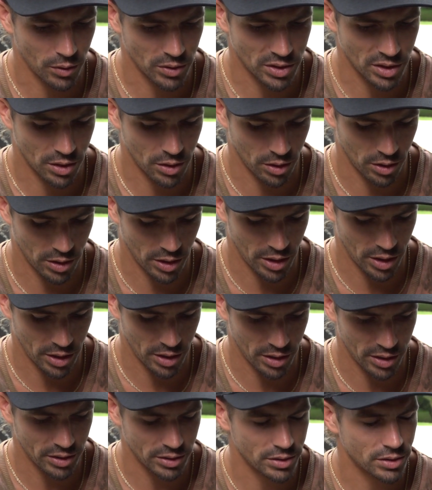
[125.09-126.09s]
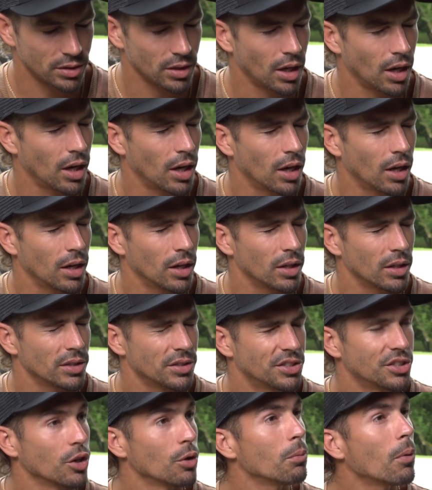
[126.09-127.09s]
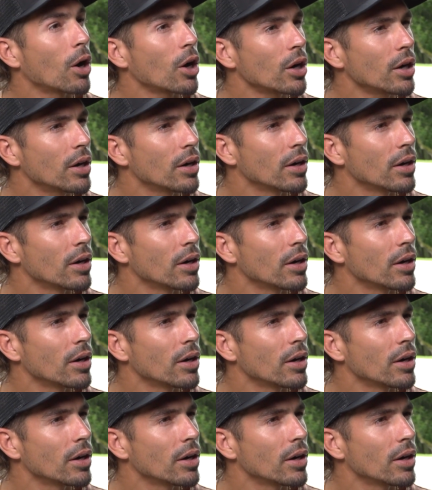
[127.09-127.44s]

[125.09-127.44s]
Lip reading: What's it called? Sylmar?